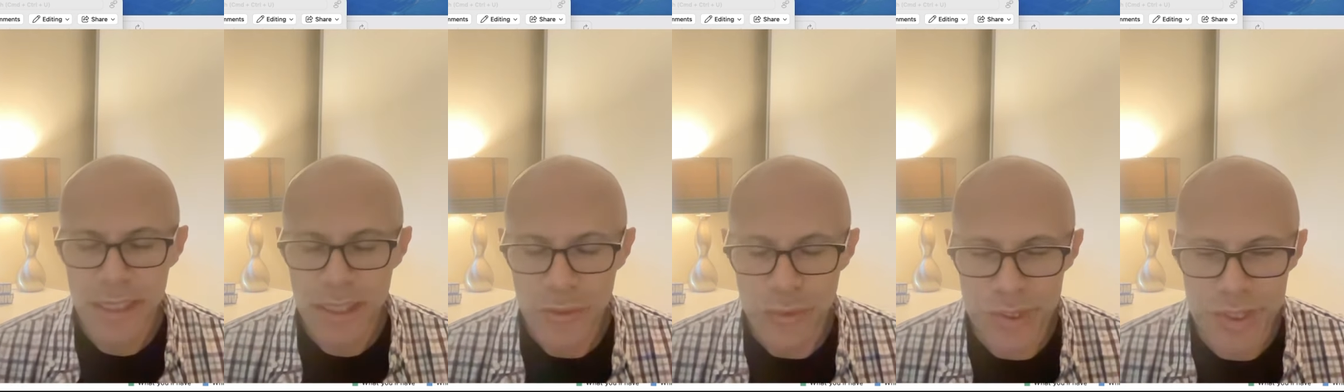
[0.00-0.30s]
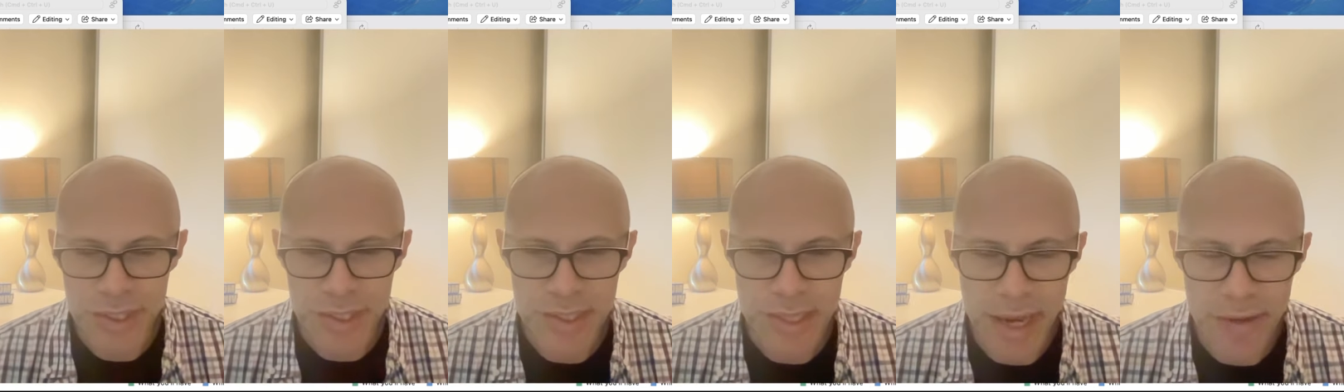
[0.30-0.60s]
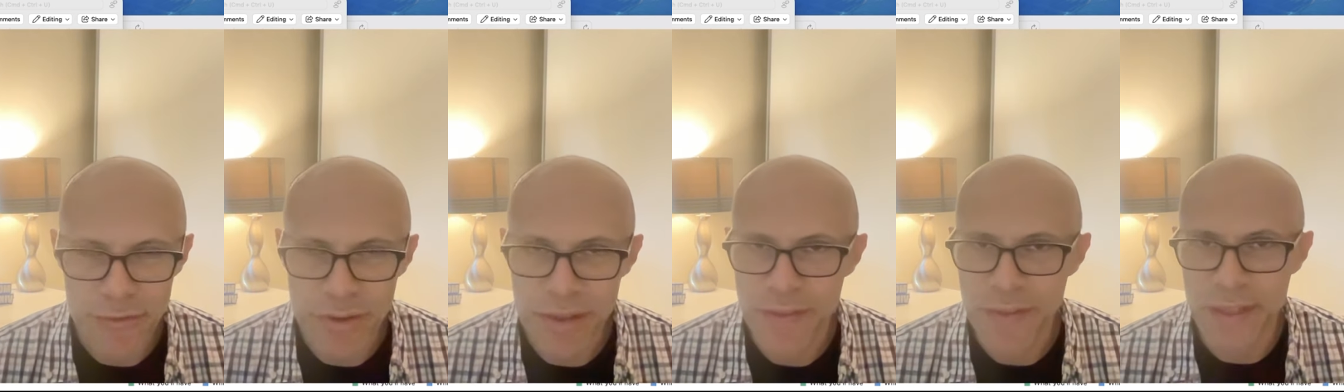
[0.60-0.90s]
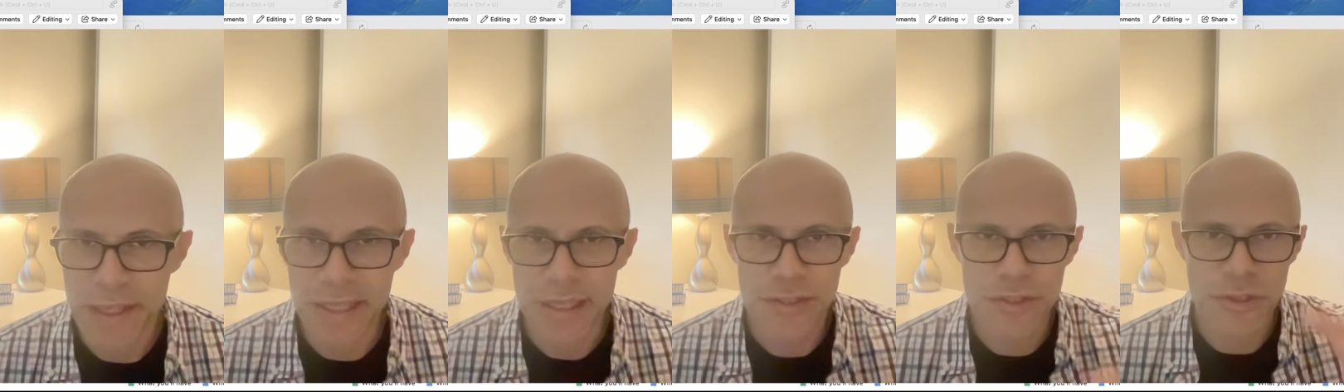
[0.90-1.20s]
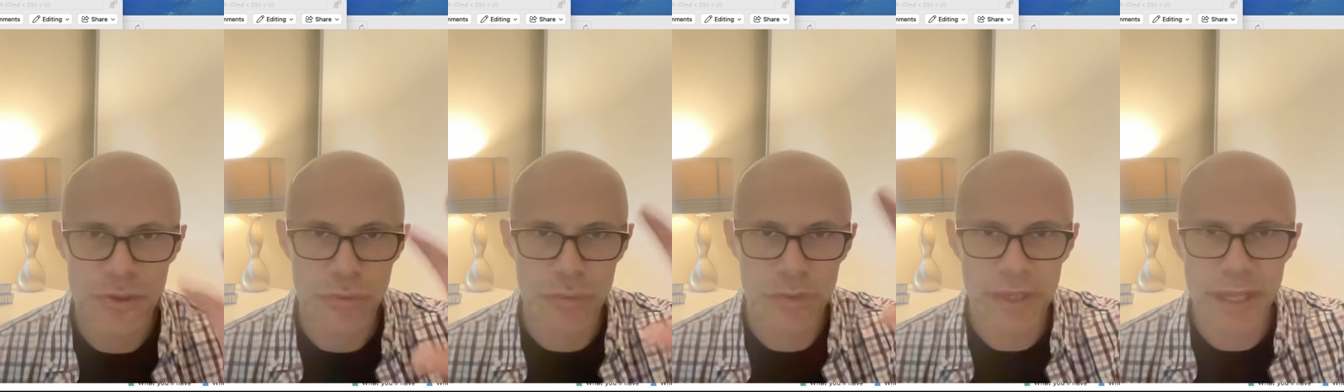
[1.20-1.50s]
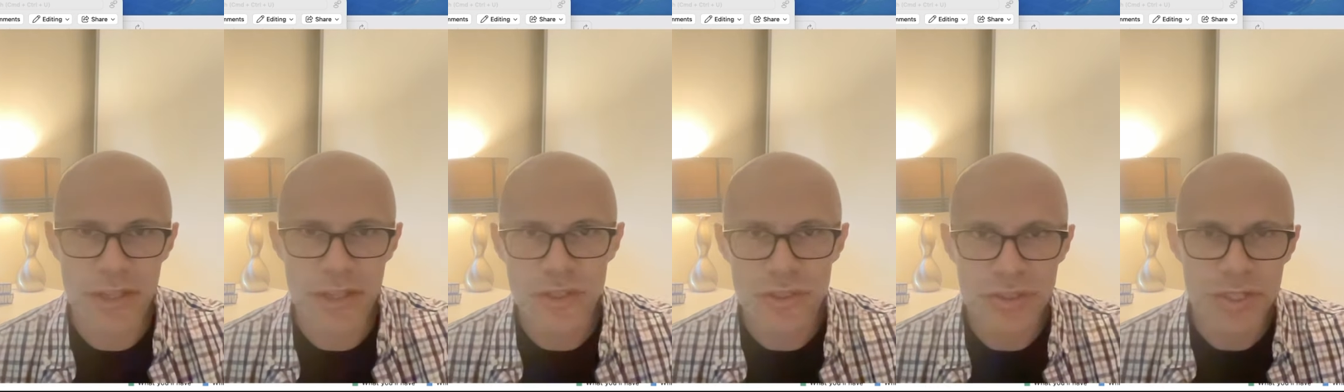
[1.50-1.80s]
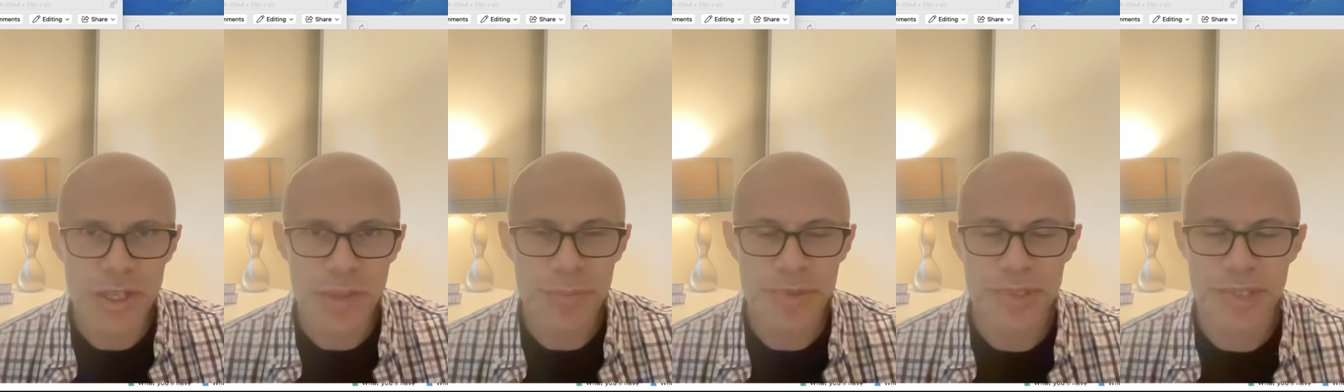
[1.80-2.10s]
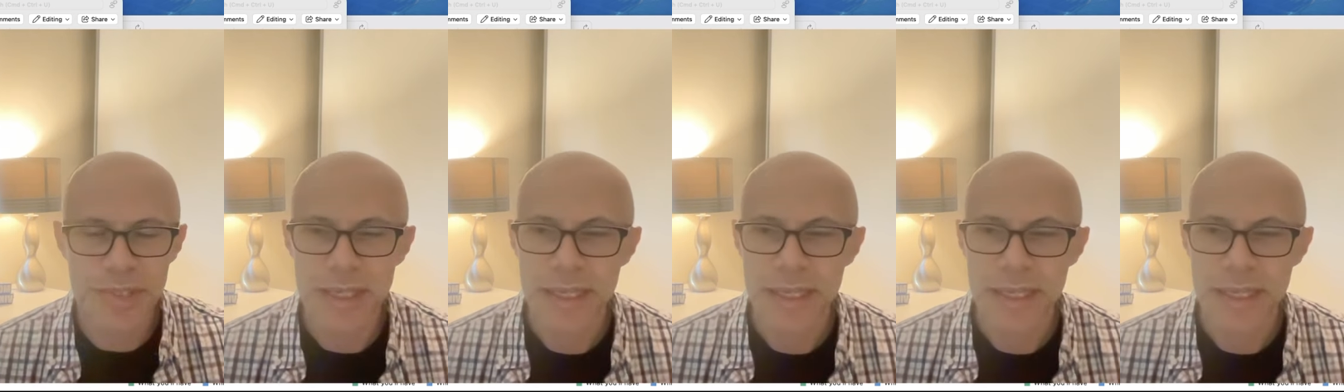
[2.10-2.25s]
Which is everything. It's your relationships,